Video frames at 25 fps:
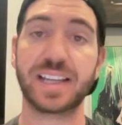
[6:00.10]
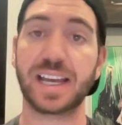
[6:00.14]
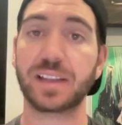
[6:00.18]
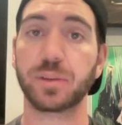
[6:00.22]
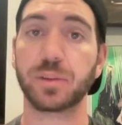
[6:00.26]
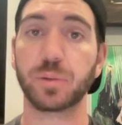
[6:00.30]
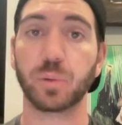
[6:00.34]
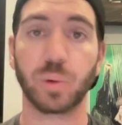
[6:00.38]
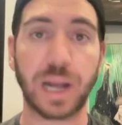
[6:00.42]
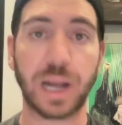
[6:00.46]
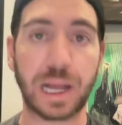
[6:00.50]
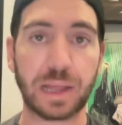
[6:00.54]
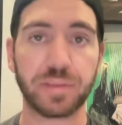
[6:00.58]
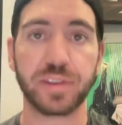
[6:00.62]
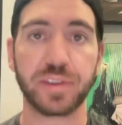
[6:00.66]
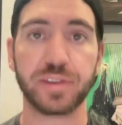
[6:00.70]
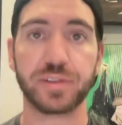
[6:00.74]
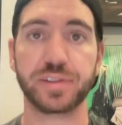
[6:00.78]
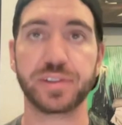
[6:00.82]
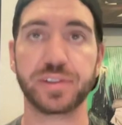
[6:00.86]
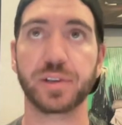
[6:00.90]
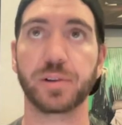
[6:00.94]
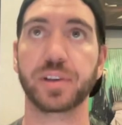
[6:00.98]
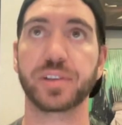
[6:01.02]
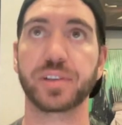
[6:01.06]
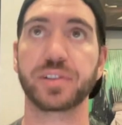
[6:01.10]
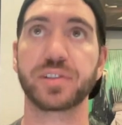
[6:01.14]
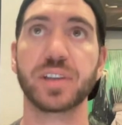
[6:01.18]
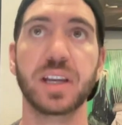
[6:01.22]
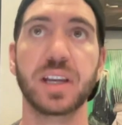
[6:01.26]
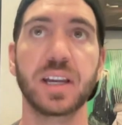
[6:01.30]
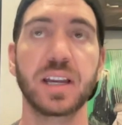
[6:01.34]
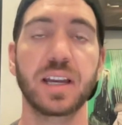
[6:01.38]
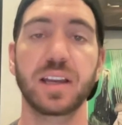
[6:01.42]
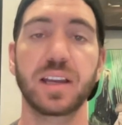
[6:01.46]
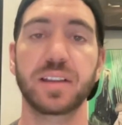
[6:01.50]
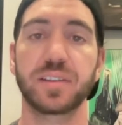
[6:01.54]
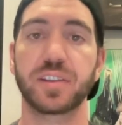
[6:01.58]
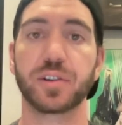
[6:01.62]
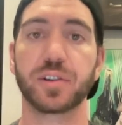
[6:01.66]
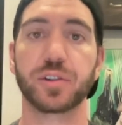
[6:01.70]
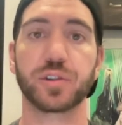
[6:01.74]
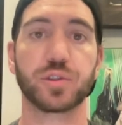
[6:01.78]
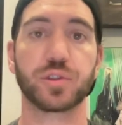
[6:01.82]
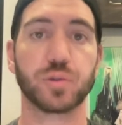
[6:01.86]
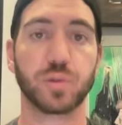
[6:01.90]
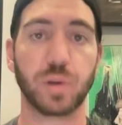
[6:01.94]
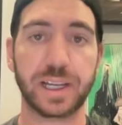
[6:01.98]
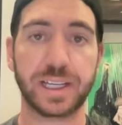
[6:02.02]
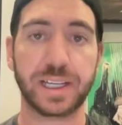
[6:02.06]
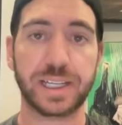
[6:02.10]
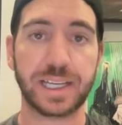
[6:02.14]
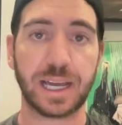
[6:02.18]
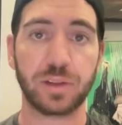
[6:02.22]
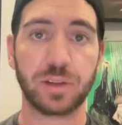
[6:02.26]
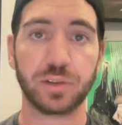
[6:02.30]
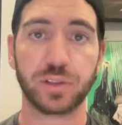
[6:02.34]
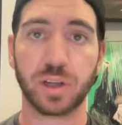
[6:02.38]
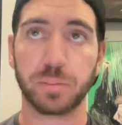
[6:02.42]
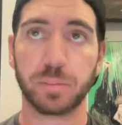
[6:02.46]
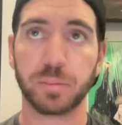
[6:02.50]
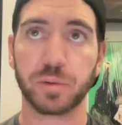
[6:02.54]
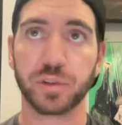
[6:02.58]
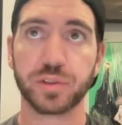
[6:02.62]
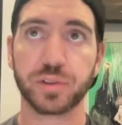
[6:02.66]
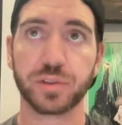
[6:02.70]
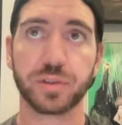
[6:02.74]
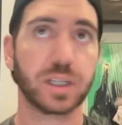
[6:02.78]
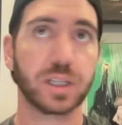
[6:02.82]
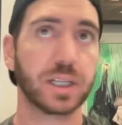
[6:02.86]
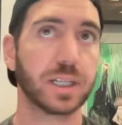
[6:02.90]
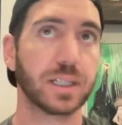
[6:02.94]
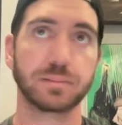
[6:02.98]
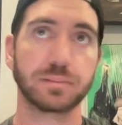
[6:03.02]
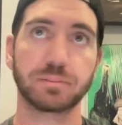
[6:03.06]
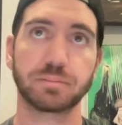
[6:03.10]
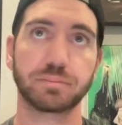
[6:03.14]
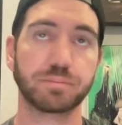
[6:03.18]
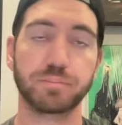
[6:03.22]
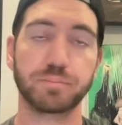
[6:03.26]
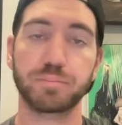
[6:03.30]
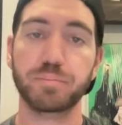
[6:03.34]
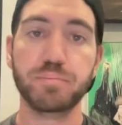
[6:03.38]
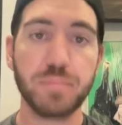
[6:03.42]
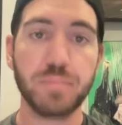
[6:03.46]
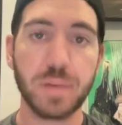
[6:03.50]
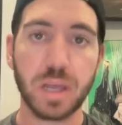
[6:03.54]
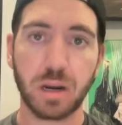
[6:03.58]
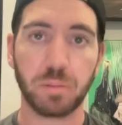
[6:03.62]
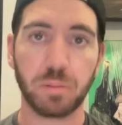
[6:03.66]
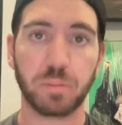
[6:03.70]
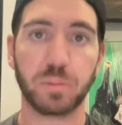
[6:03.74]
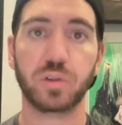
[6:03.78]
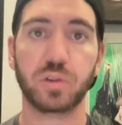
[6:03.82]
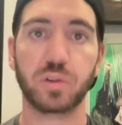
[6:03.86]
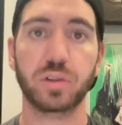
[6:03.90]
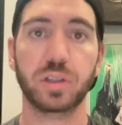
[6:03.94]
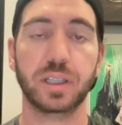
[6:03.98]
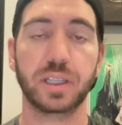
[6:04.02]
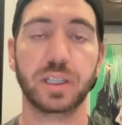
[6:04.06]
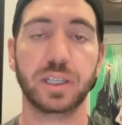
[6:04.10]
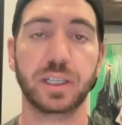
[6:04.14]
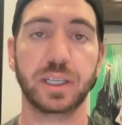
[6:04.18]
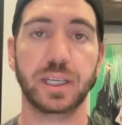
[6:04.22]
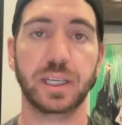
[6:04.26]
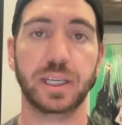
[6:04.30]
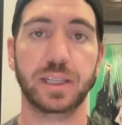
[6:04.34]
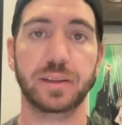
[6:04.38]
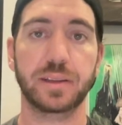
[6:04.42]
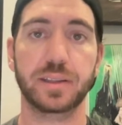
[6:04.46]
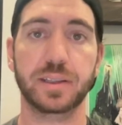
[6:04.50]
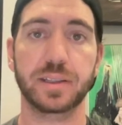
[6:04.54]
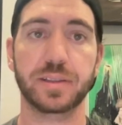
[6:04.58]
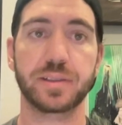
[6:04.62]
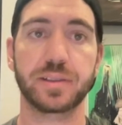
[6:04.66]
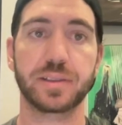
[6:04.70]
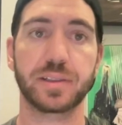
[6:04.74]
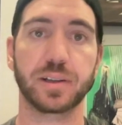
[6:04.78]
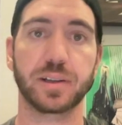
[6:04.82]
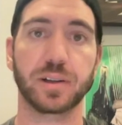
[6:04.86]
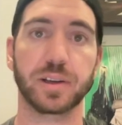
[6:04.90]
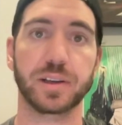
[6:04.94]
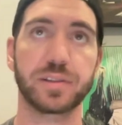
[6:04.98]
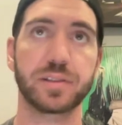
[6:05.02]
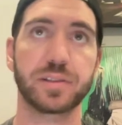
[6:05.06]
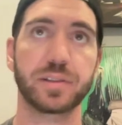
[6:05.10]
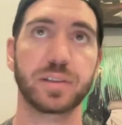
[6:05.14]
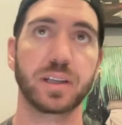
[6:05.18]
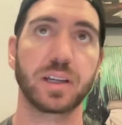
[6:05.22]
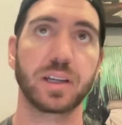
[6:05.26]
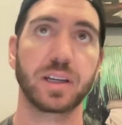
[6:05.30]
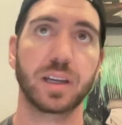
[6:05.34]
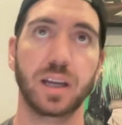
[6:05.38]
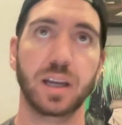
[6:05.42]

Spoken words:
that throughout the series. Their strikeout numbers, minimal in this series.